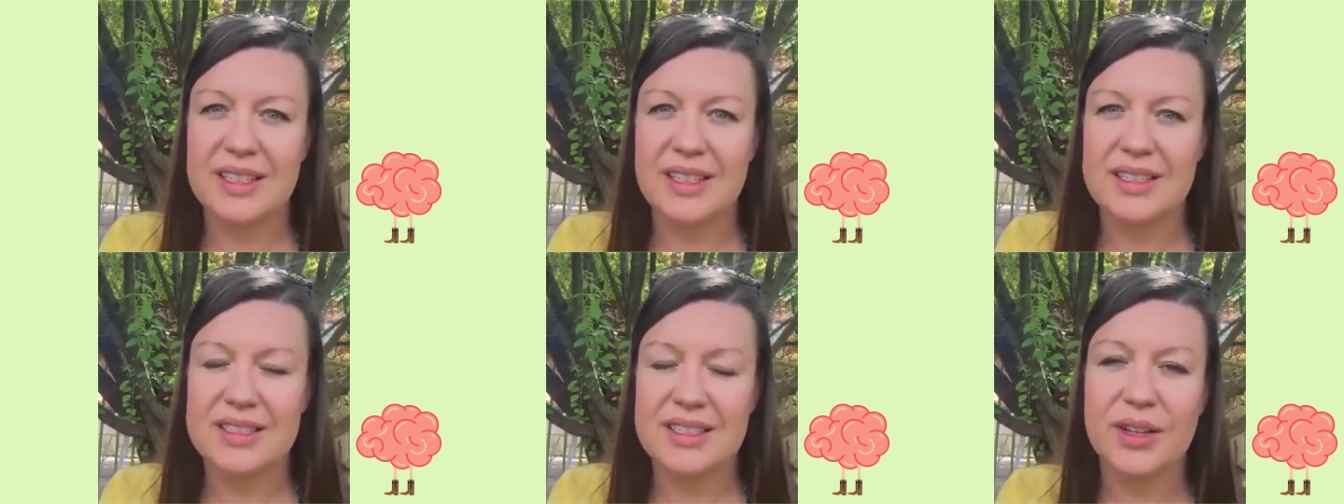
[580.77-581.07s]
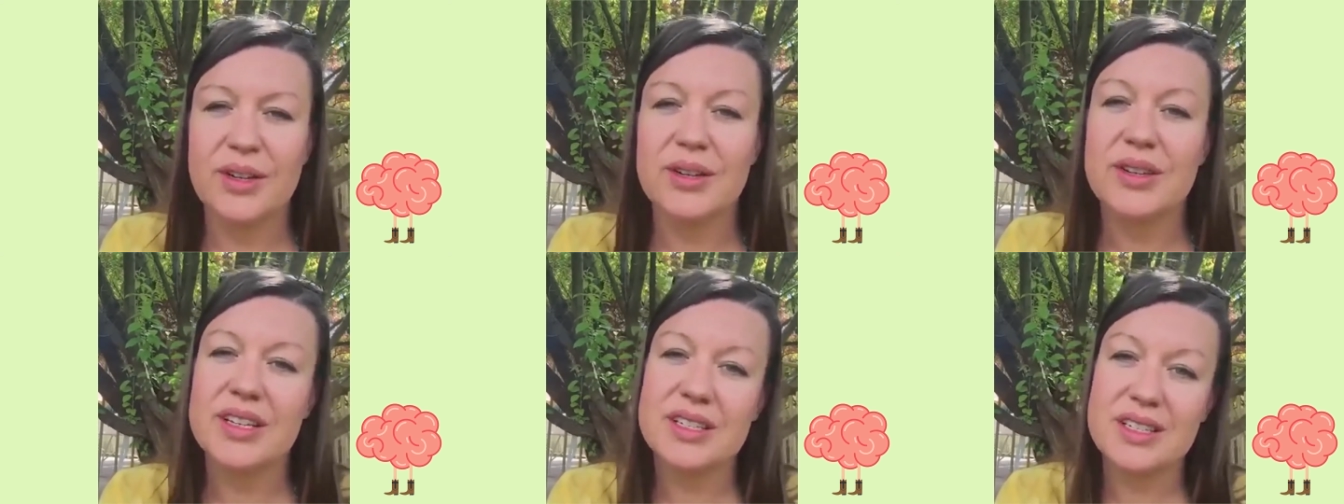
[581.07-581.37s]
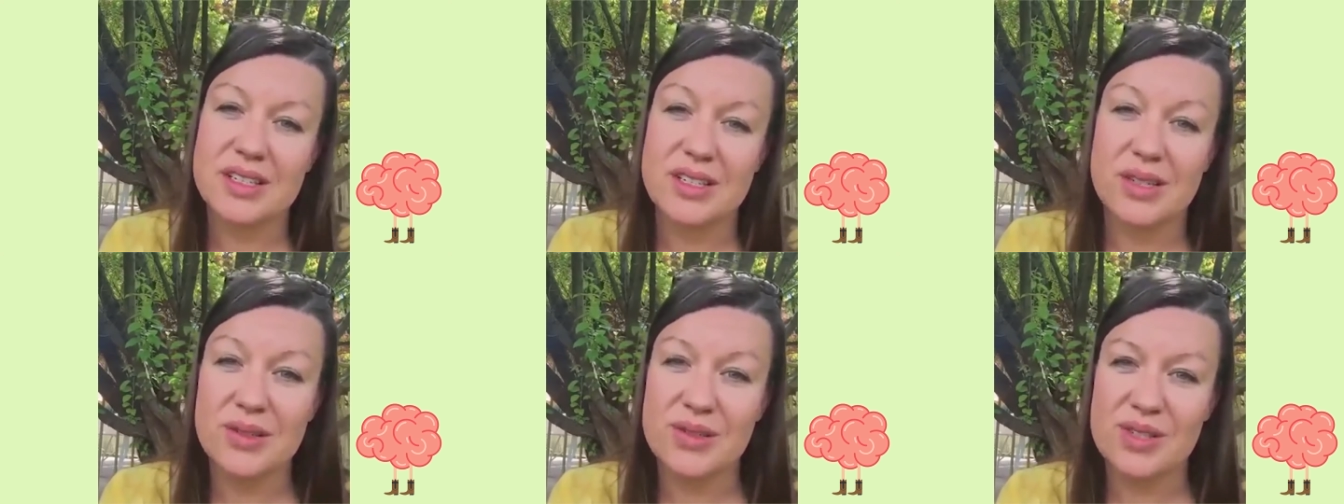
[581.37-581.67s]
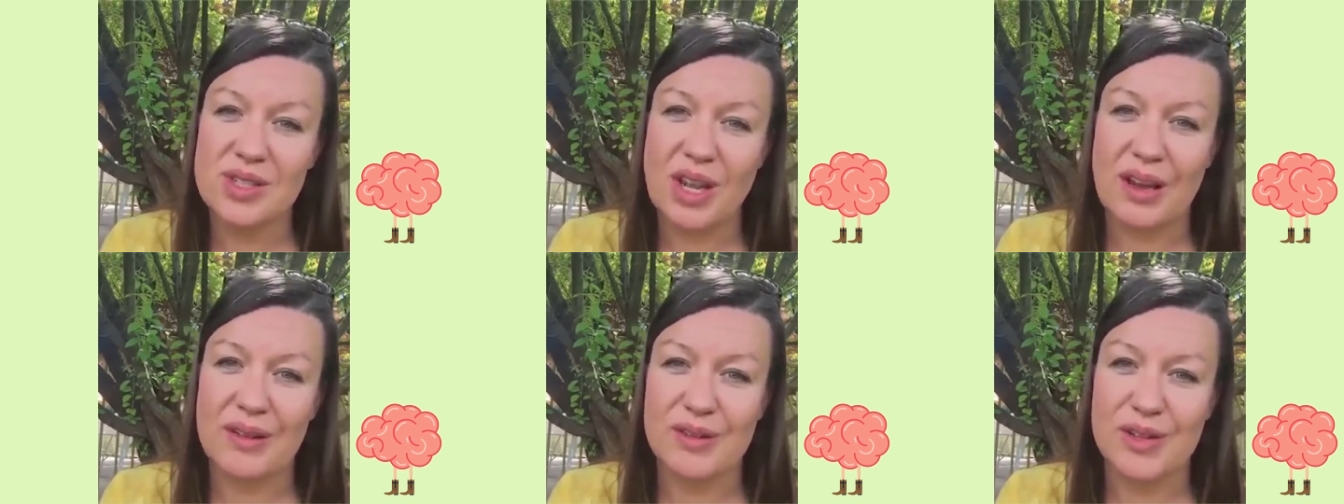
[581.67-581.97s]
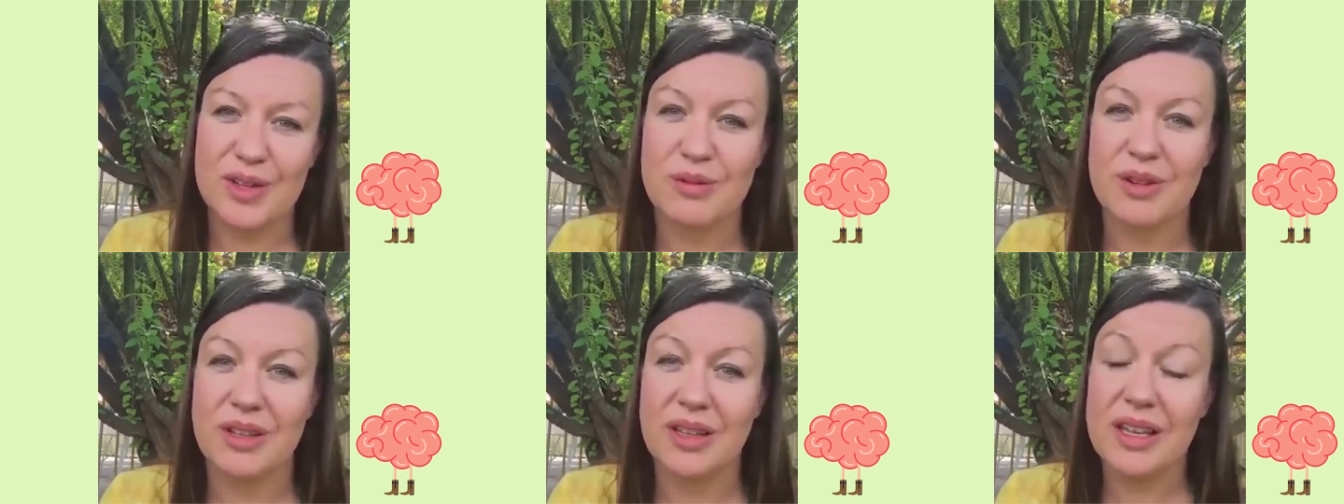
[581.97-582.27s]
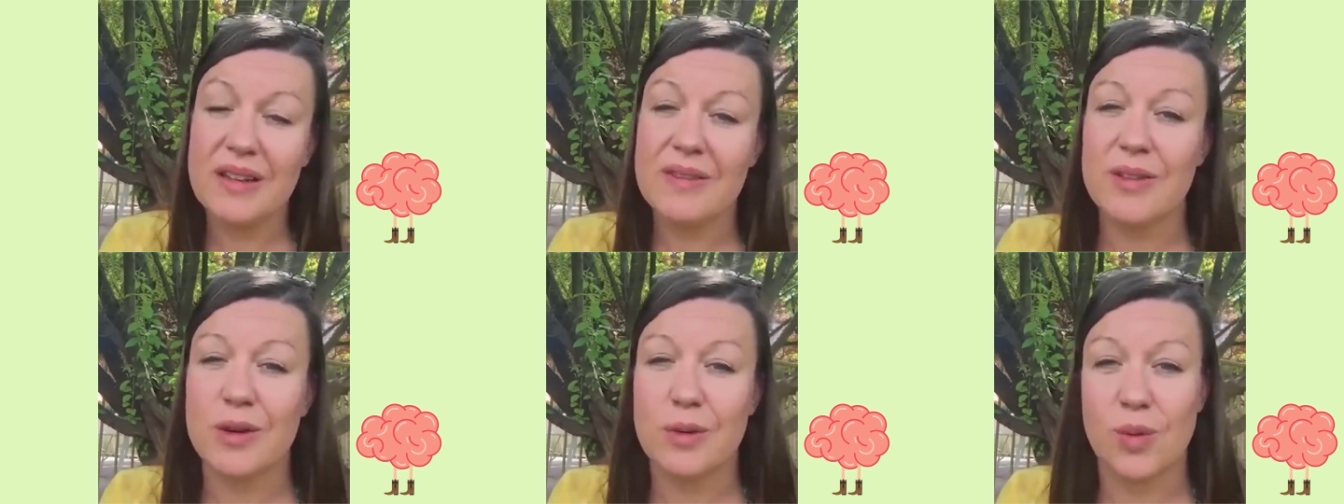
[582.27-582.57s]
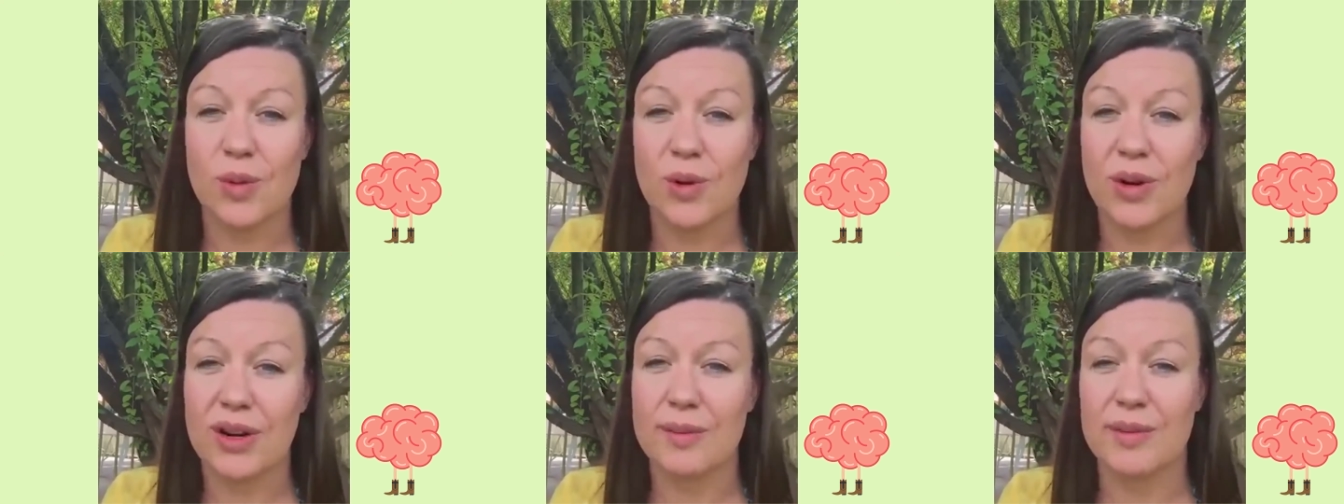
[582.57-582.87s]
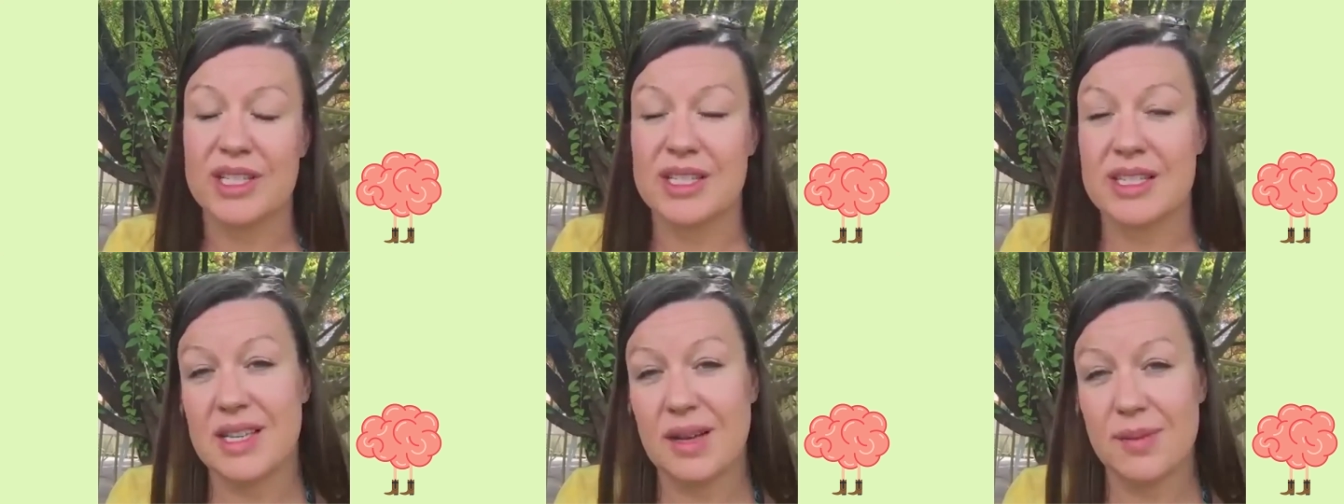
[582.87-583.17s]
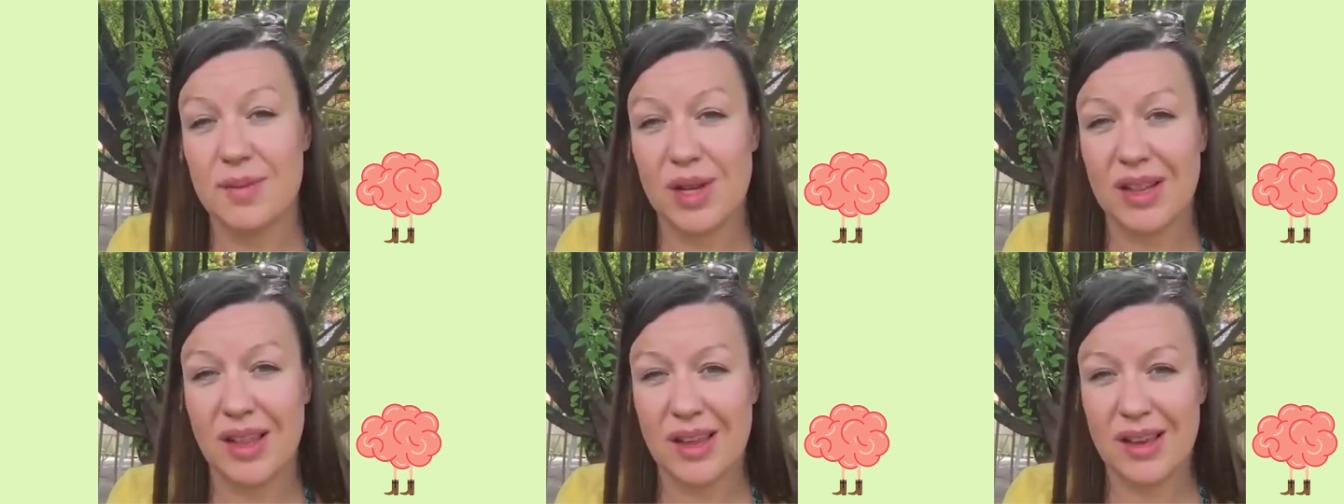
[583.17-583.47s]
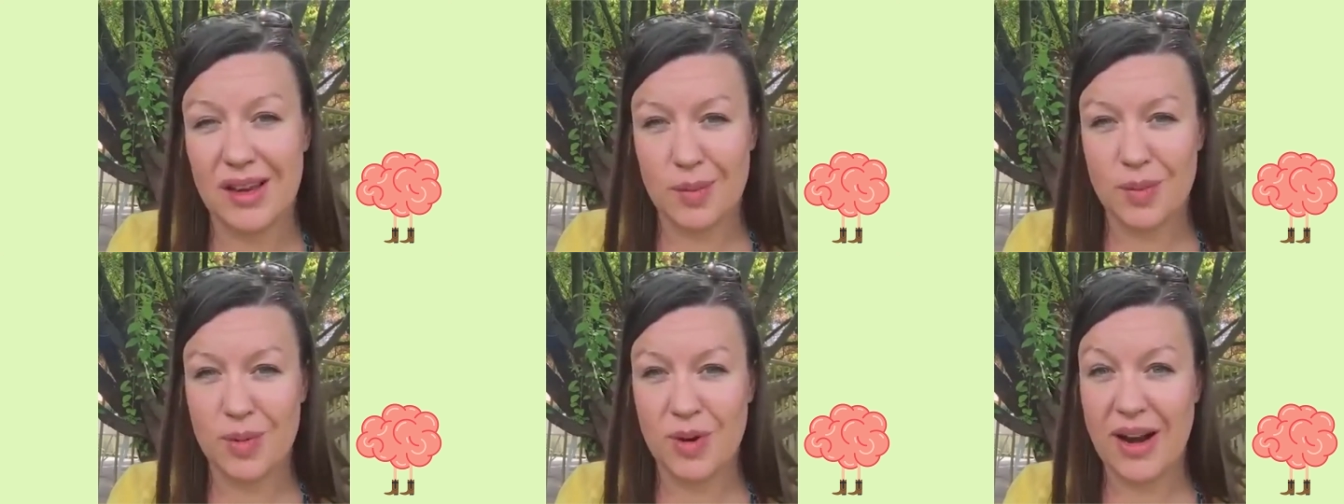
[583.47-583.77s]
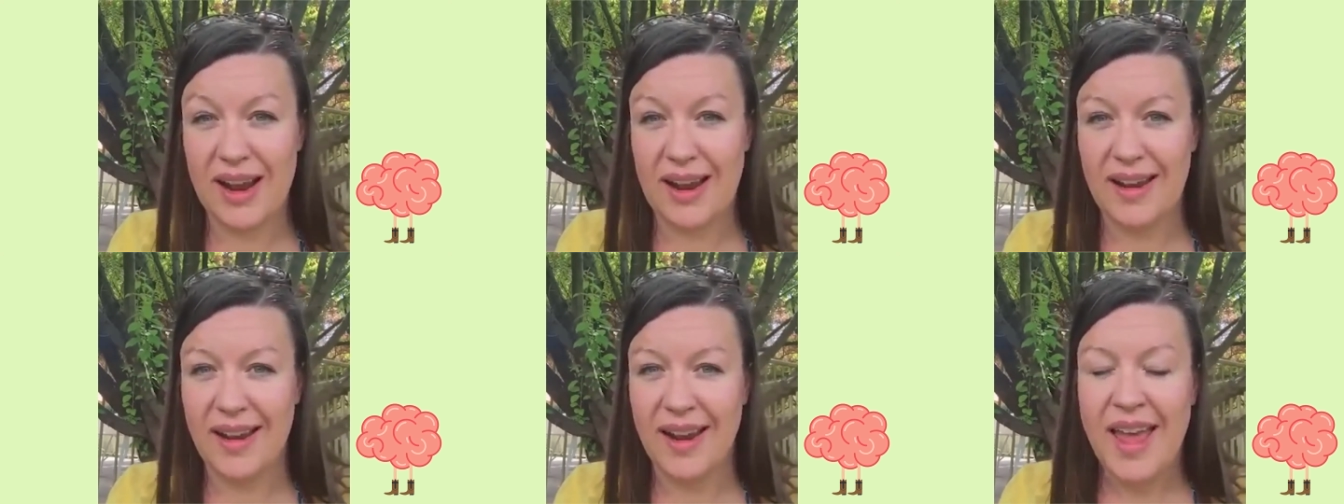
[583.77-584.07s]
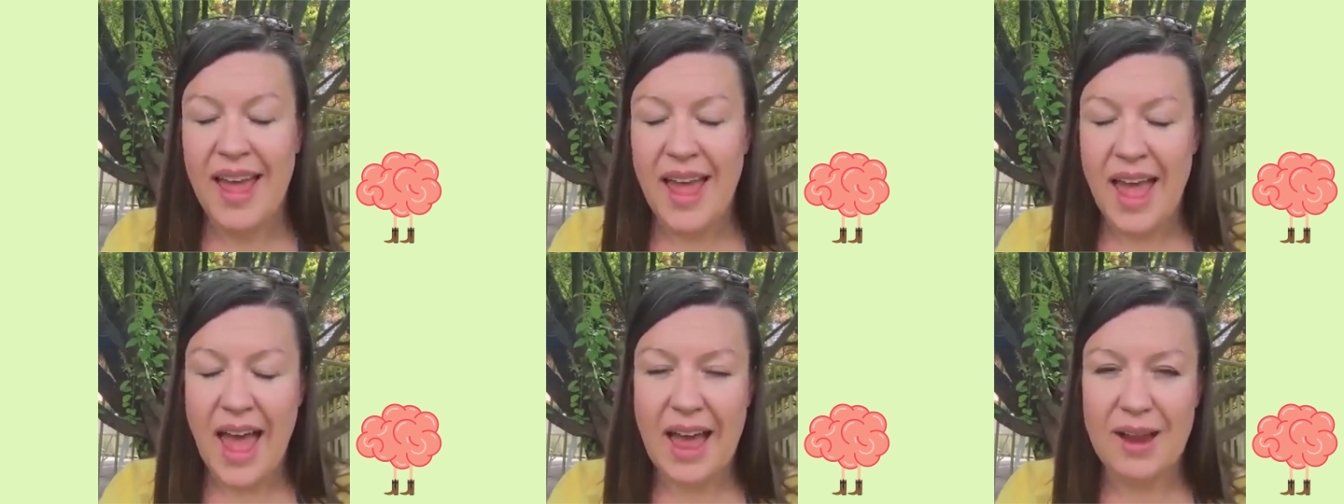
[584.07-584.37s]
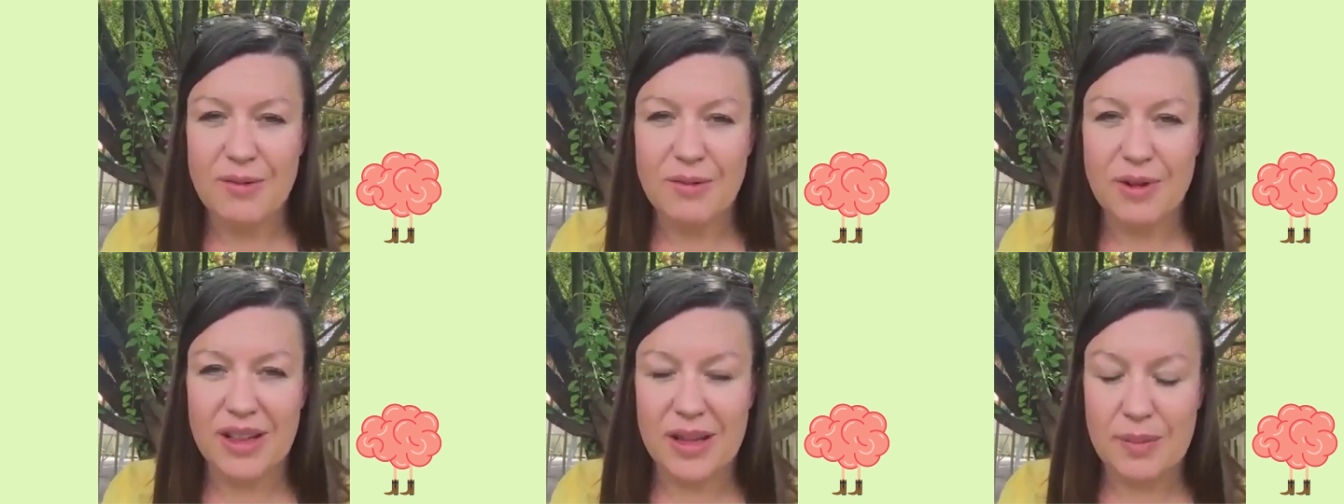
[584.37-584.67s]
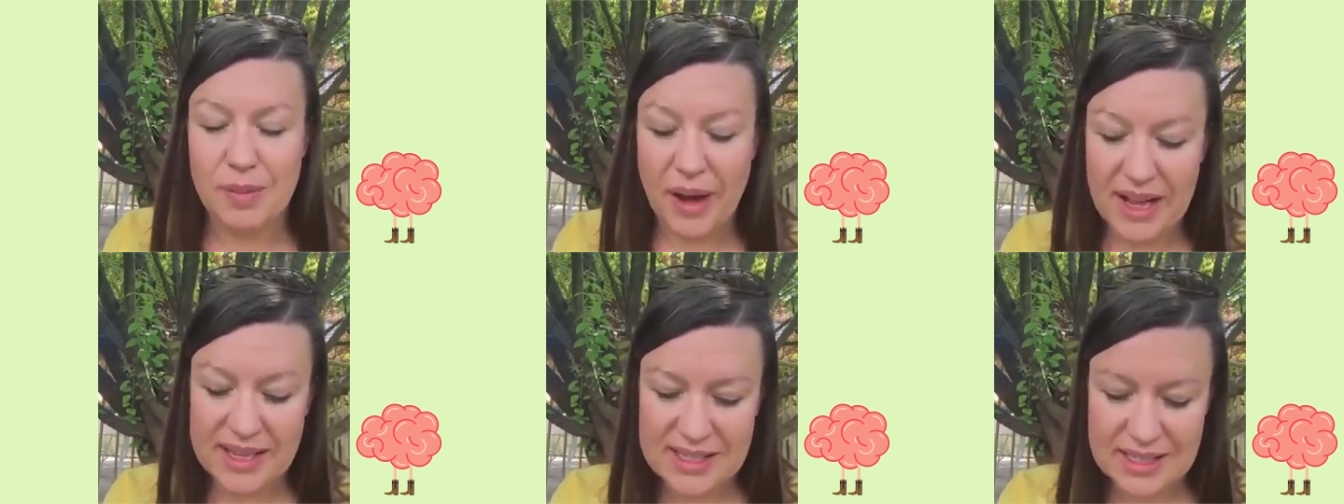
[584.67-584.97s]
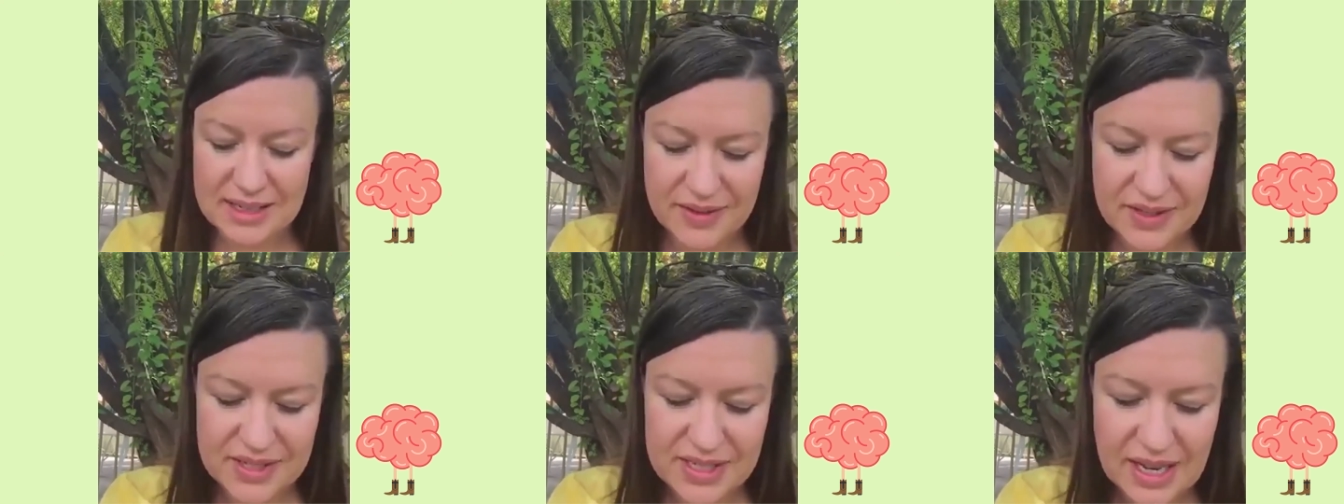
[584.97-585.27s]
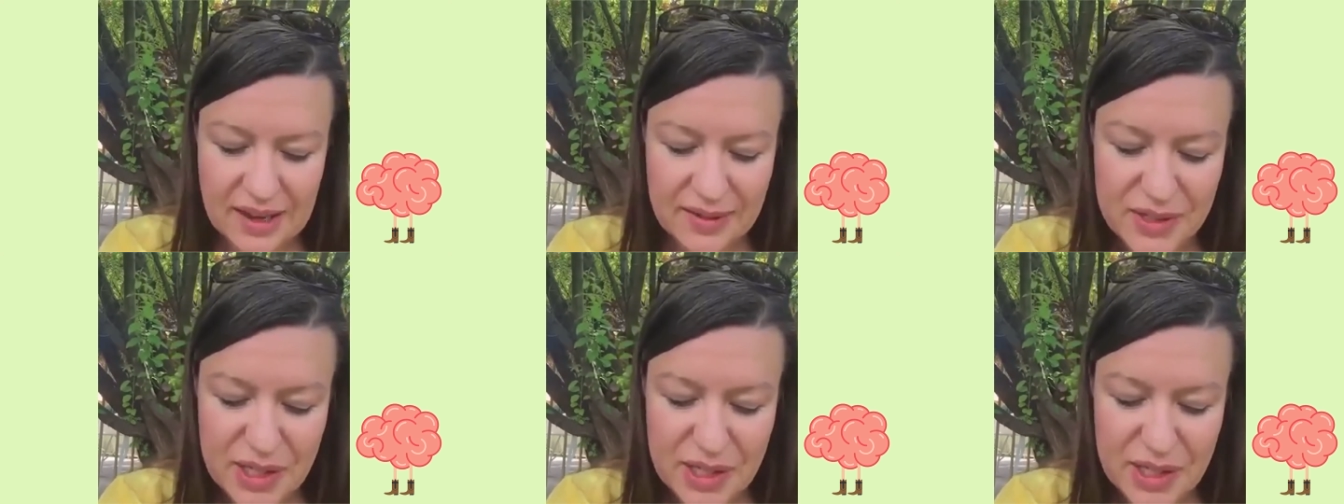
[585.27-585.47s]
So you need to do stuff to relieve your boredom and stimulate your brain, and really positive stuff.